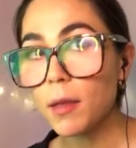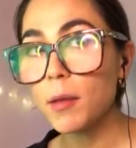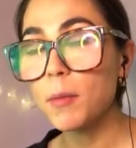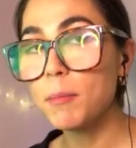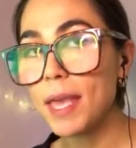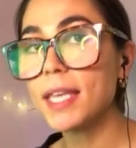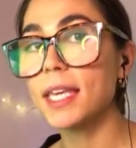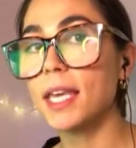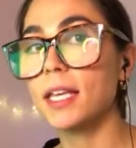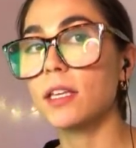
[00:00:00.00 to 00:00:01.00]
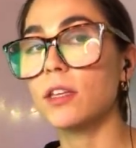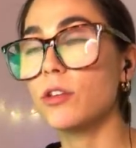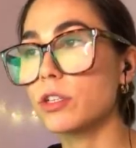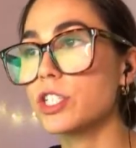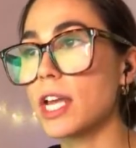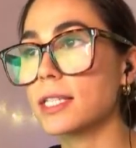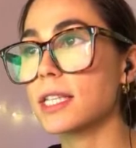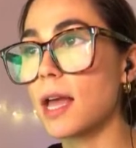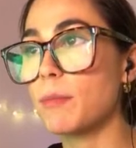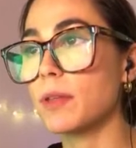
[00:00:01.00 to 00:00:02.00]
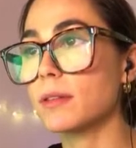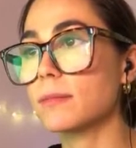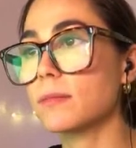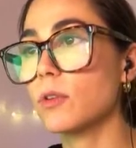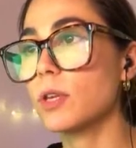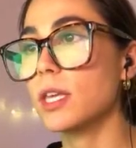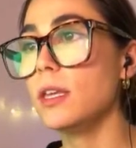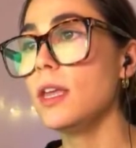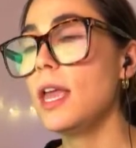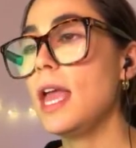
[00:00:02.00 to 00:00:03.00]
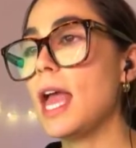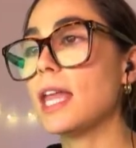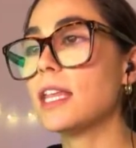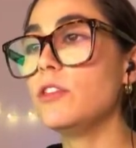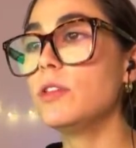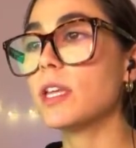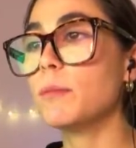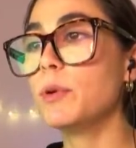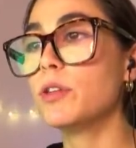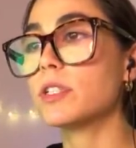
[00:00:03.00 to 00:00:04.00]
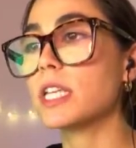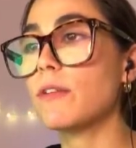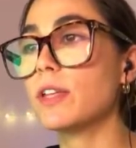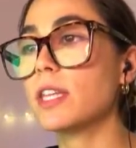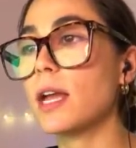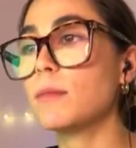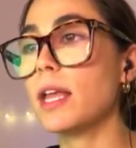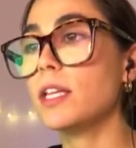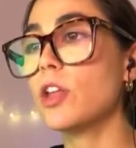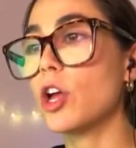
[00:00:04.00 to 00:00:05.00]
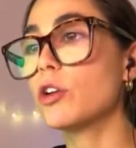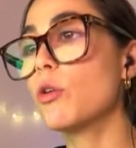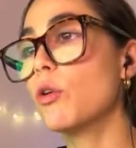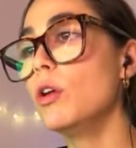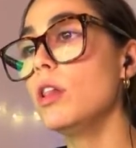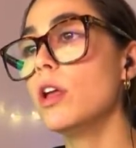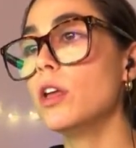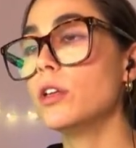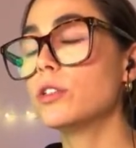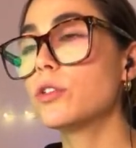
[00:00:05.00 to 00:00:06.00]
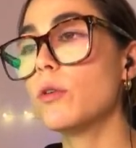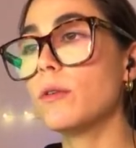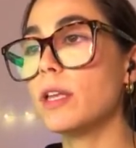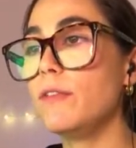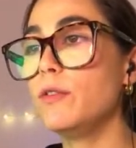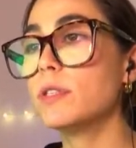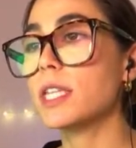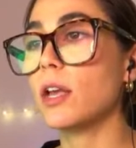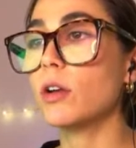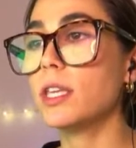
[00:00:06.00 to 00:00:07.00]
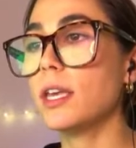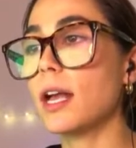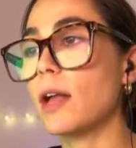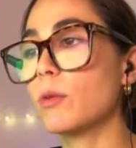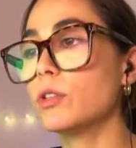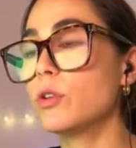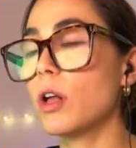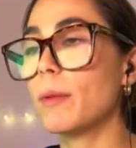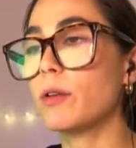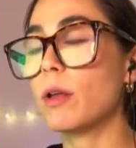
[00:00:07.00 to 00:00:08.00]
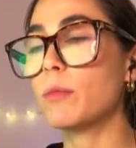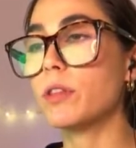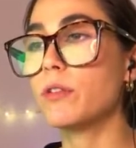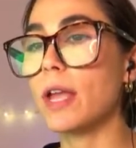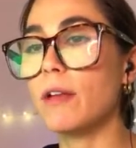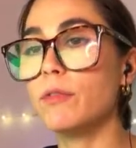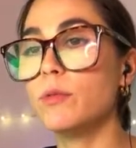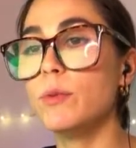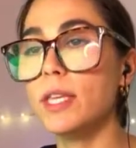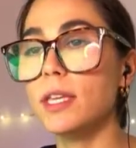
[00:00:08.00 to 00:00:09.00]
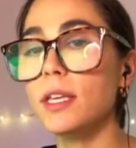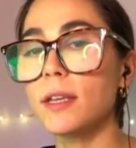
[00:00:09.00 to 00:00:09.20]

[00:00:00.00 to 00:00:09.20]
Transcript: making your chance happen. Okay, and then you can put yourself a timeline, a goal. So if you say, okay, I want to call my grandmother every week,